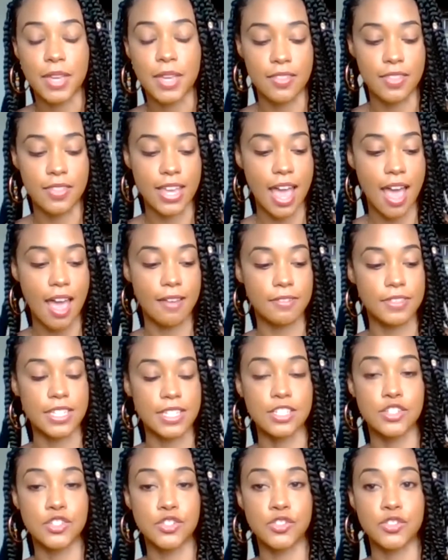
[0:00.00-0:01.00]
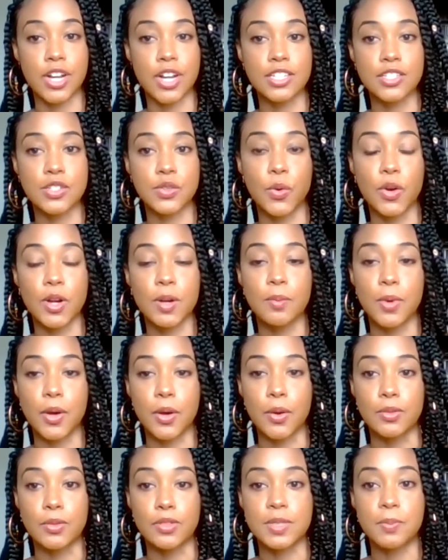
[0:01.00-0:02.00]
and they have these stress
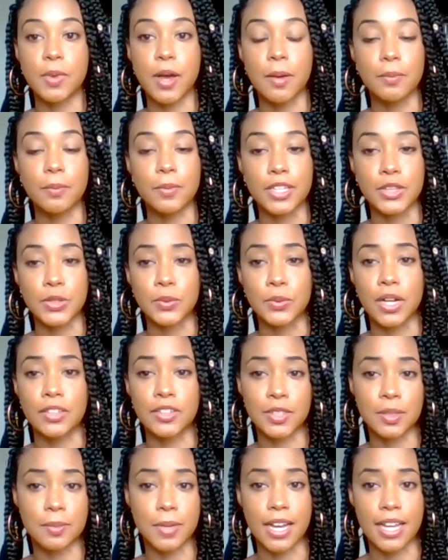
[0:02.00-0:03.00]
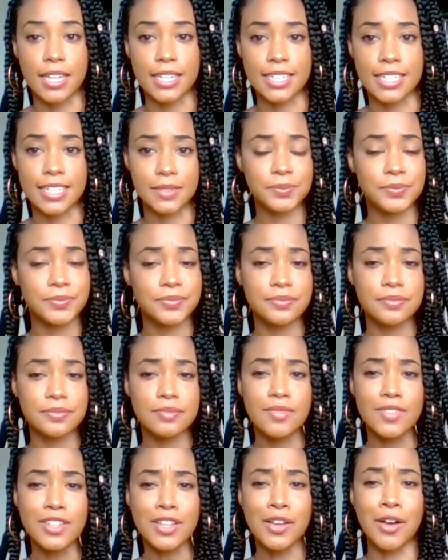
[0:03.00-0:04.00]
hormones pumping throughout their body,
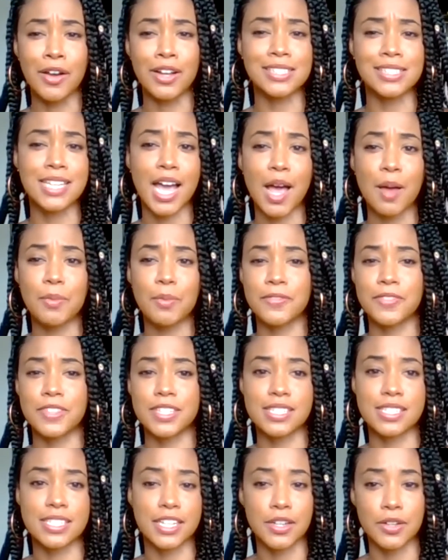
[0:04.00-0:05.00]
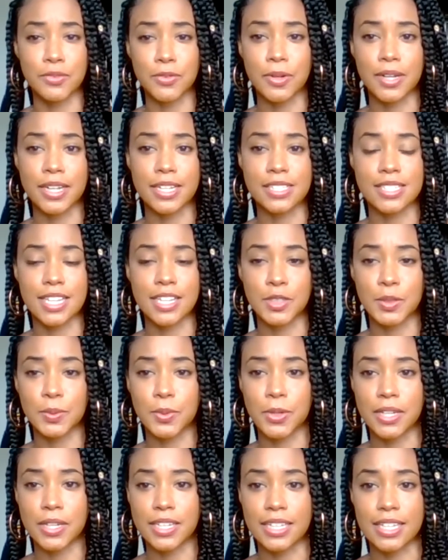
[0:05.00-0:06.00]
on top of the steroids that they're
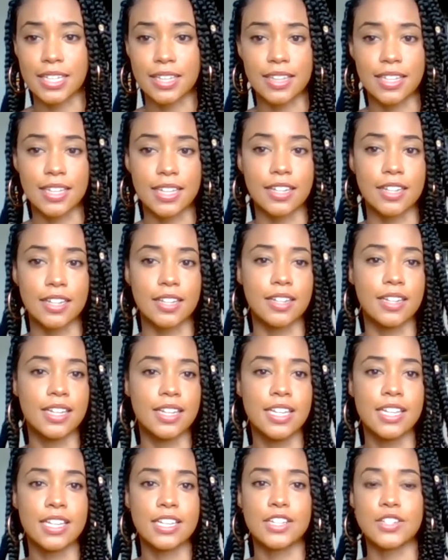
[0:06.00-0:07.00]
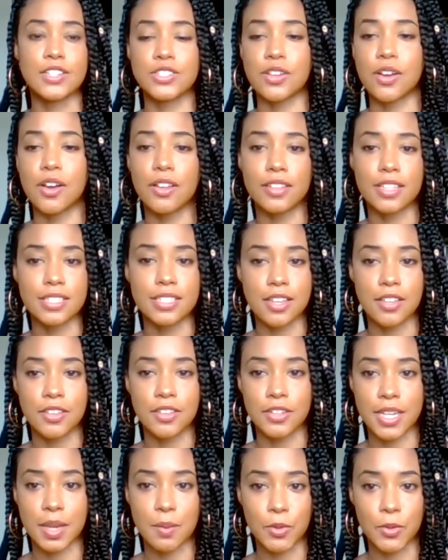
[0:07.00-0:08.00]
putting in there, and just all these
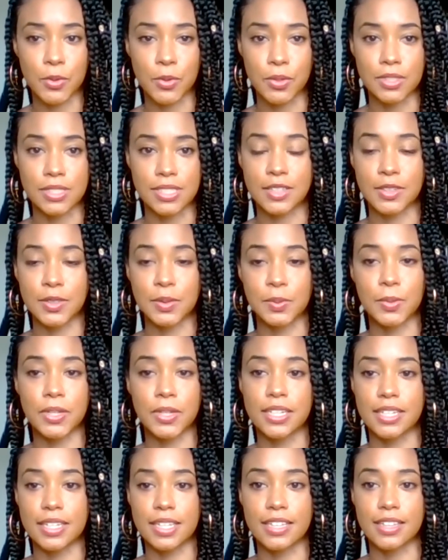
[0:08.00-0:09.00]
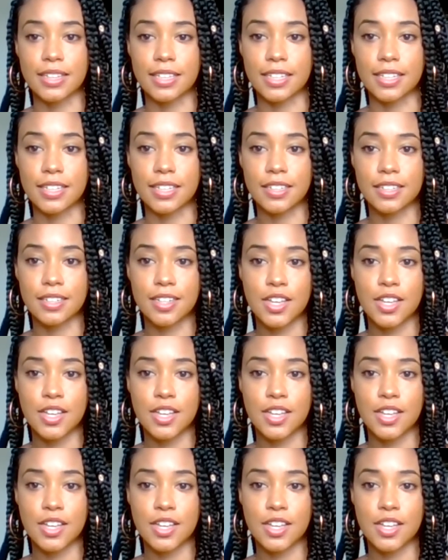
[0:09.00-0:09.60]
chemicals that they're putting in there.